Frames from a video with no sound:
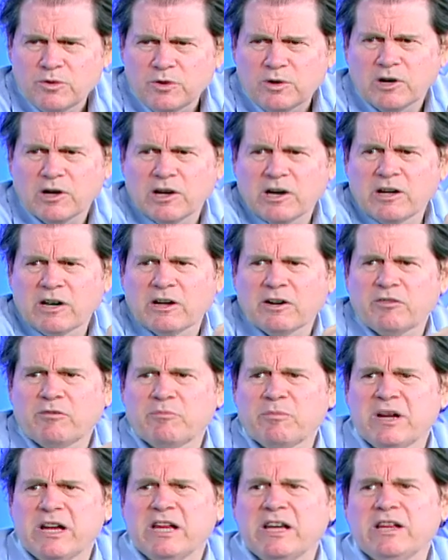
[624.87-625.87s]
Love
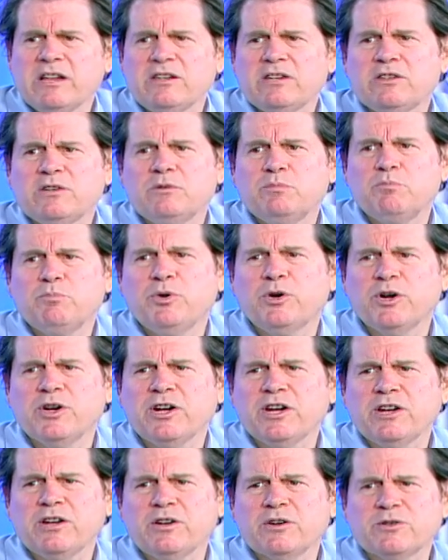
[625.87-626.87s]
means
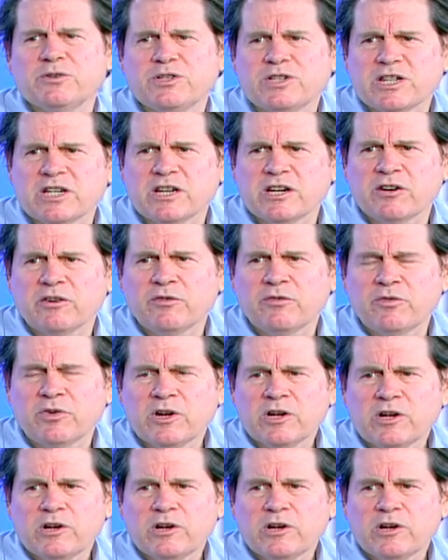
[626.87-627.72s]
putting yourself